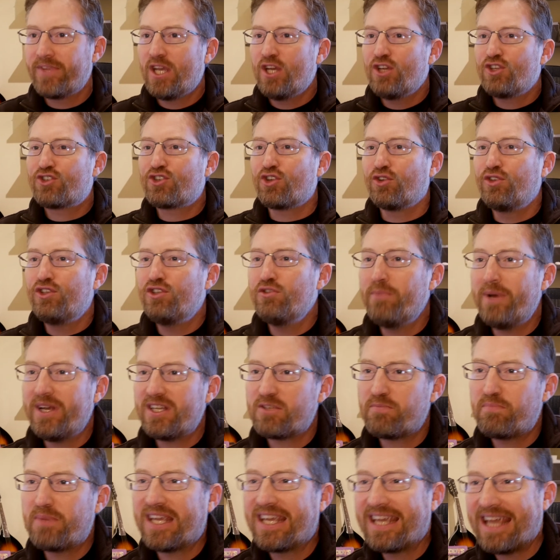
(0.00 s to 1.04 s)
so you
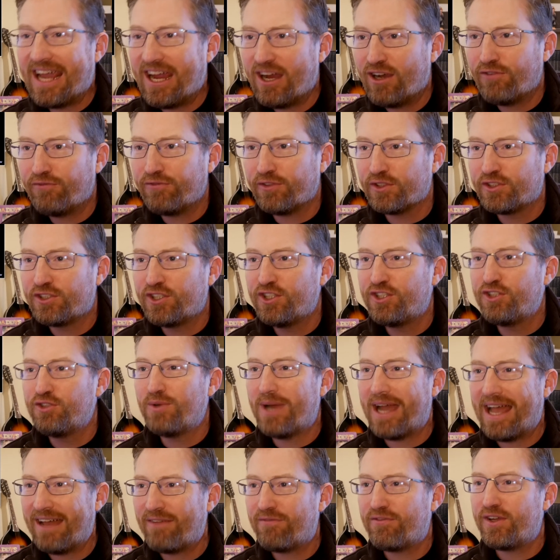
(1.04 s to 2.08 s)
must be careful to do
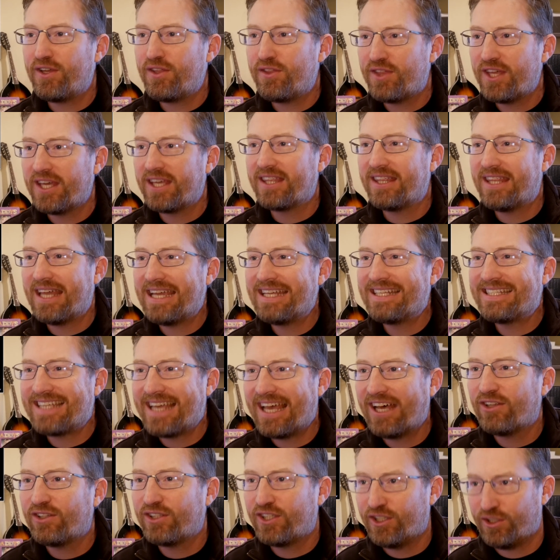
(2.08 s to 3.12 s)
everything they
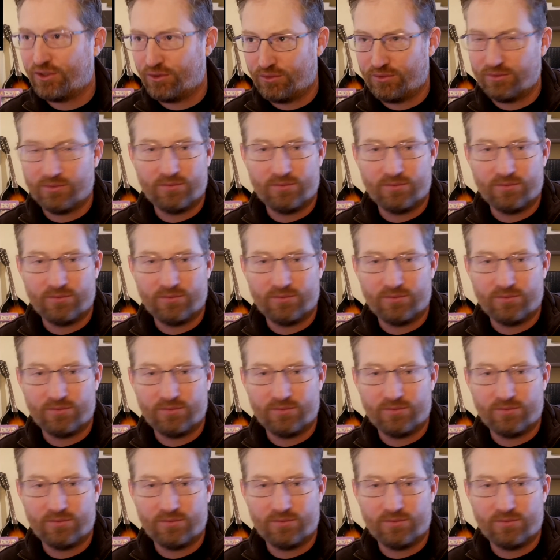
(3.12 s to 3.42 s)
tell you.